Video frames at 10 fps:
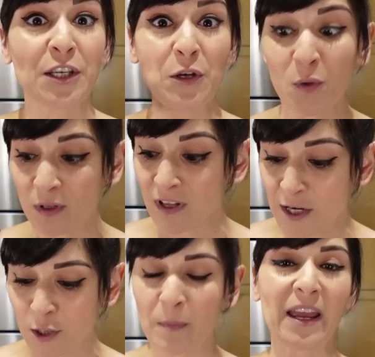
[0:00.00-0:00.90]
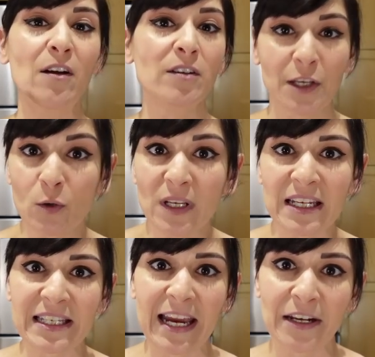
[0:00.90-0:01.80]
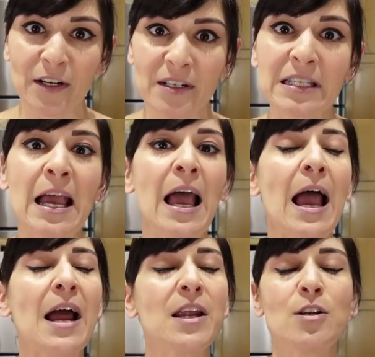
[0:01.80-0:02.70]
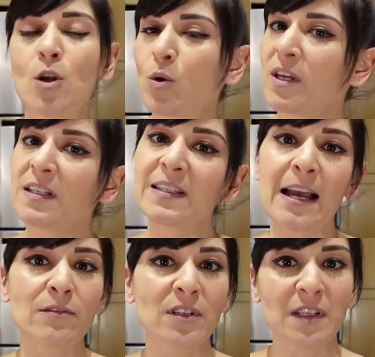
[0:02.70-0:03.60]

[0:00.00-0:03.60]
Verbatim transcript: cute lunch pail, cute containers. And I know this sounds